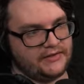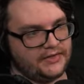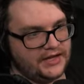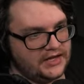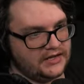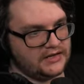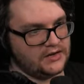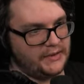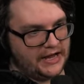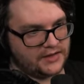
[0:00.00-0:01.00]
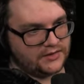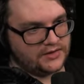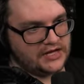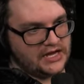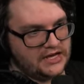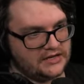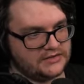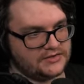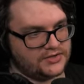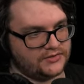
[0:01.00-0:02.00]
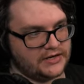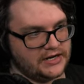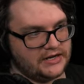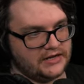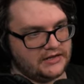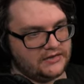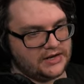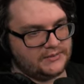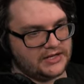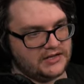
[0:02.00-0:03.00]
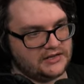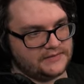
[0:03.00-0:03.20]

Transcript: Then go back through the gate, turn right, and then grab the king.